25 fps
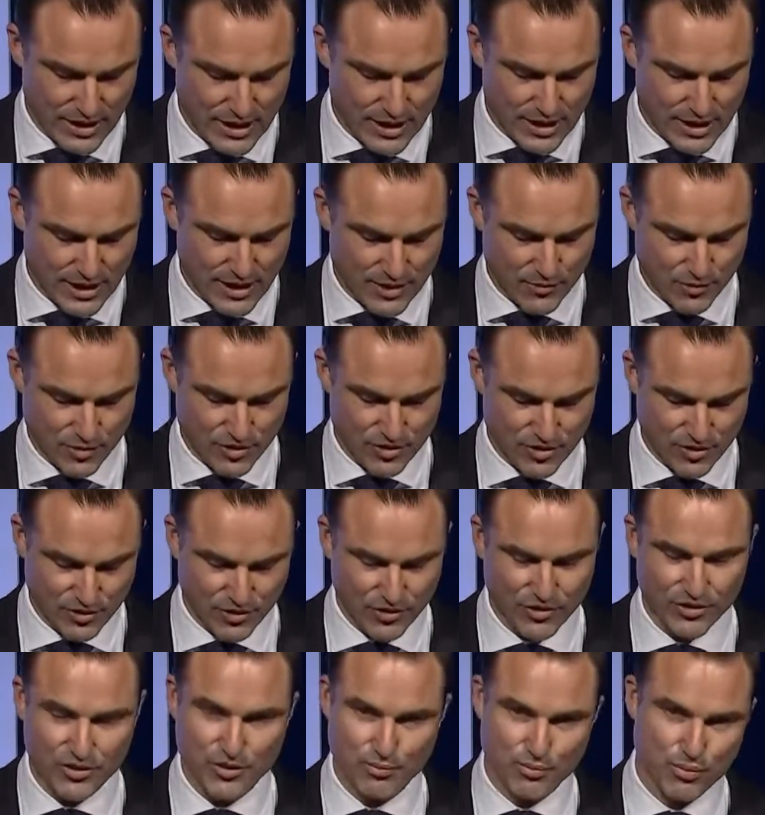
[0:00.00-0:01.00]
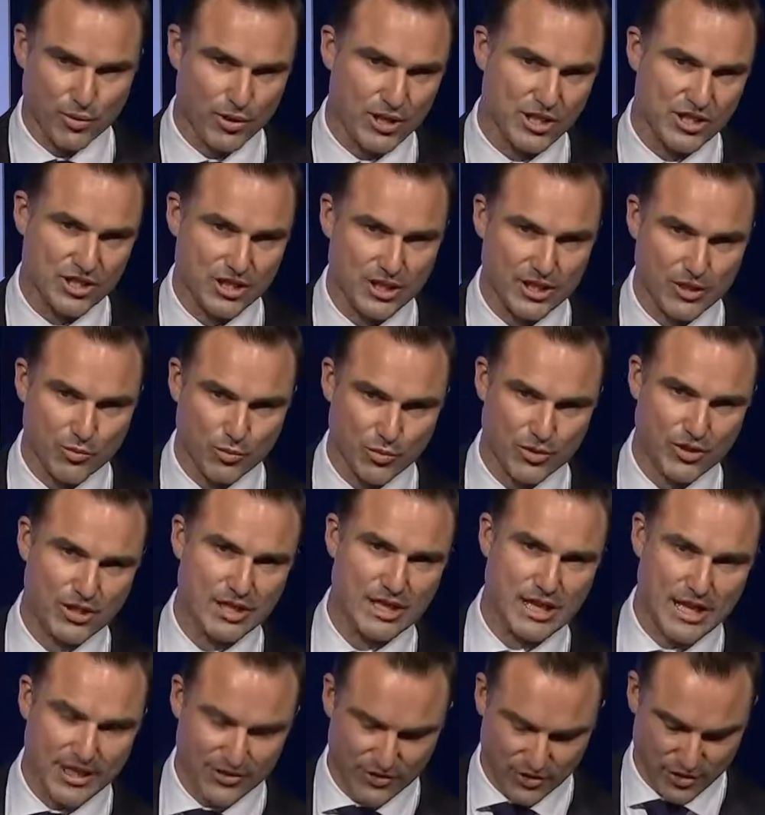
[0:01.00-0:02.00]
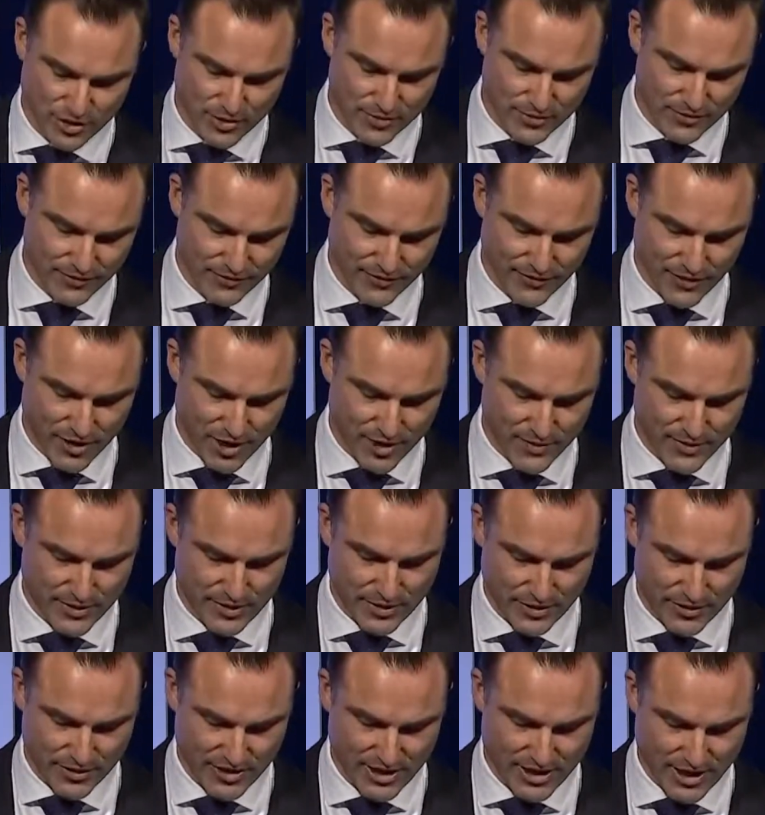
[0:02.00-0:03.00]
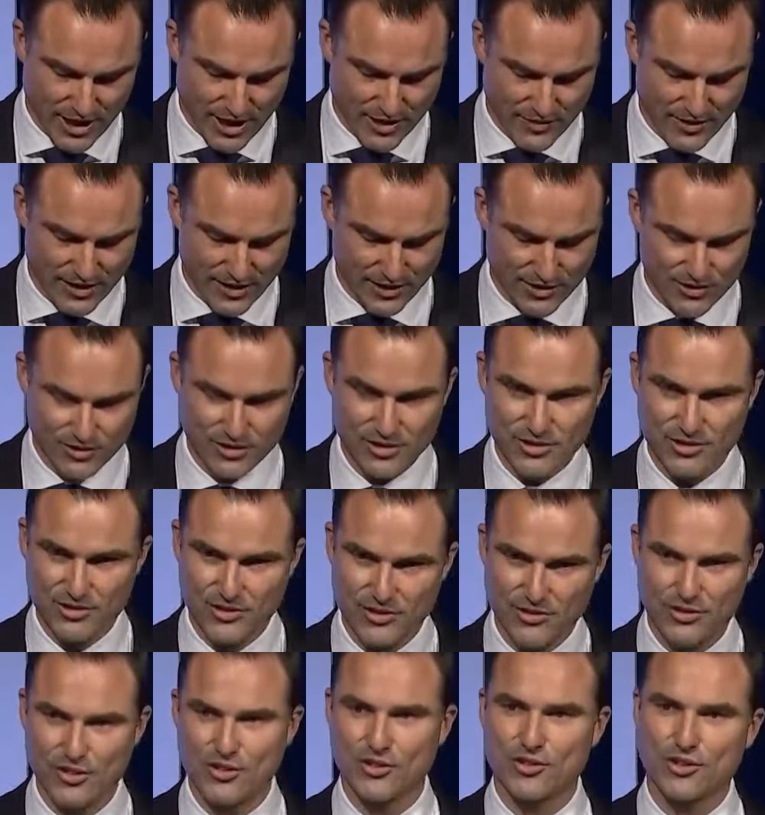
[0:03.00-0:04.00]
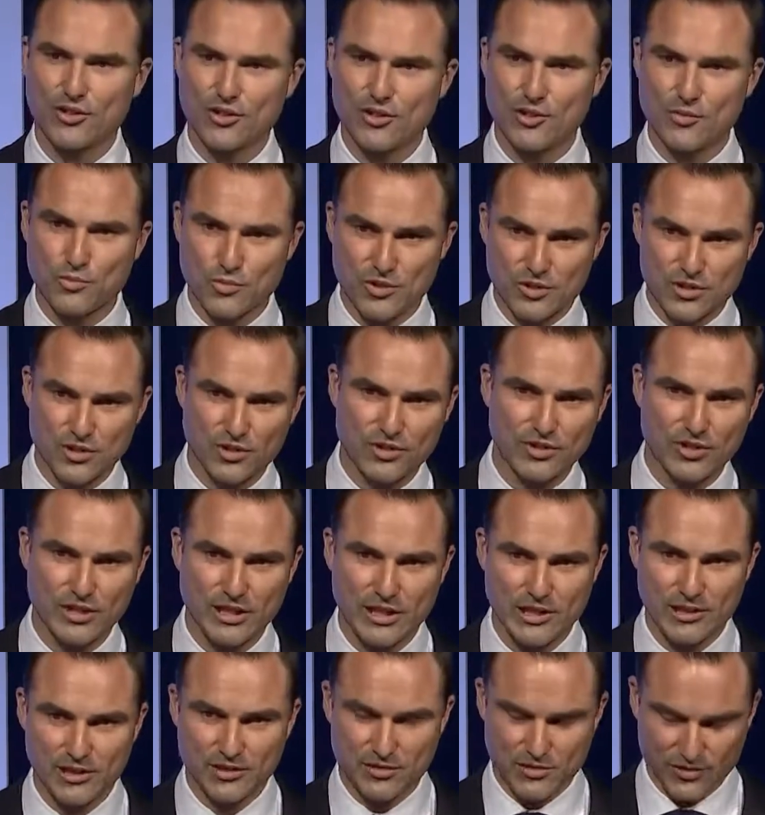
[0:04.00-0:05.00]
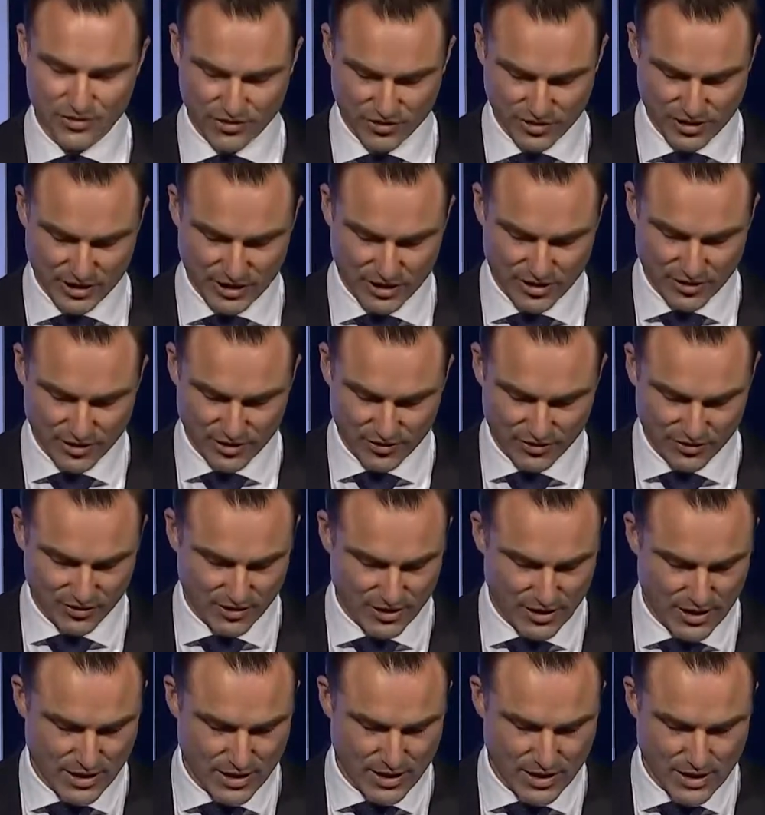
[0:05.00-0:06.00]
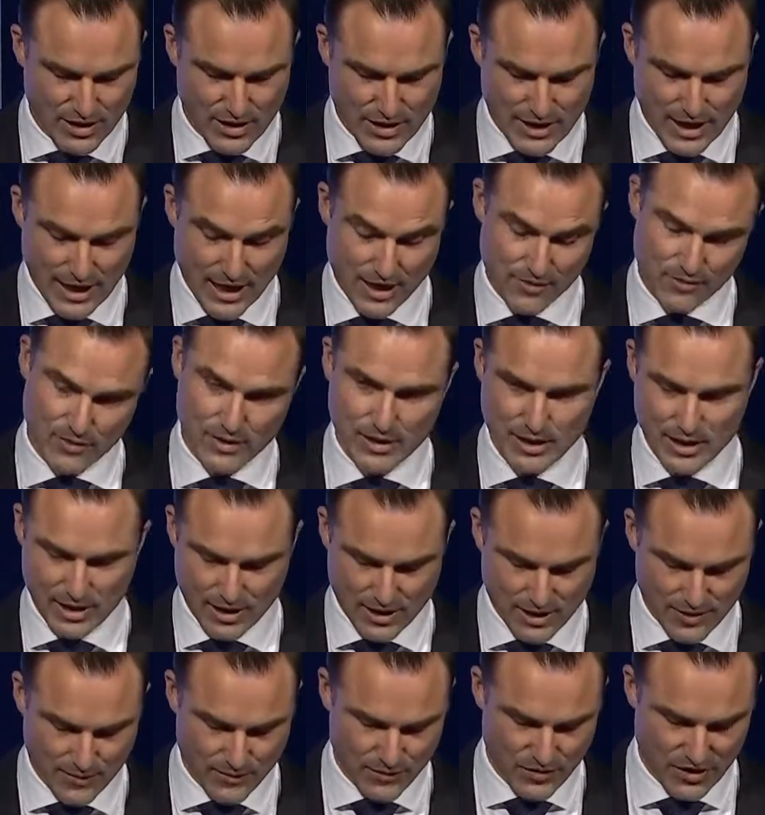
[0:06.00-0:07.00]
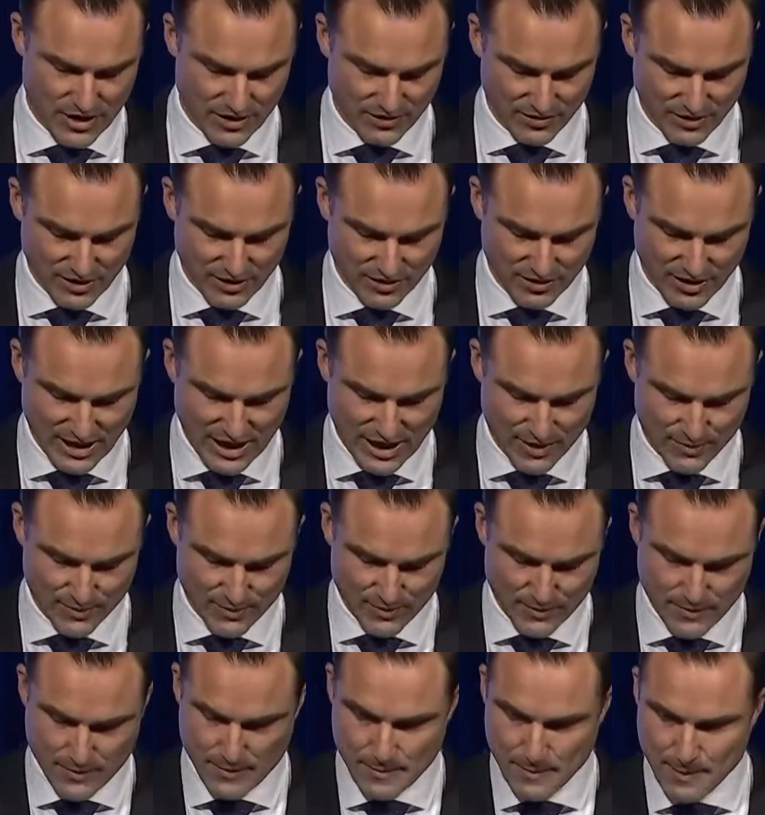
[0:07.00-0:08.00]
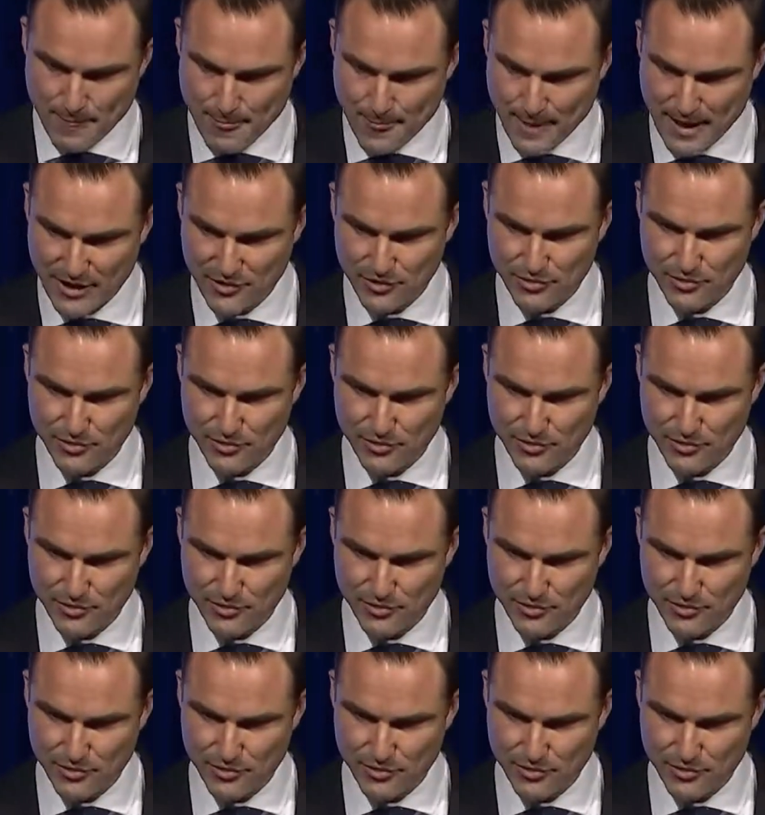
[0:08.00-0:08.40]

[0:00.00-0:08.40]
it reduces the pressure within our terminal environment on our air conditioners, in turn reducing electricity costs, and there's less carbon as a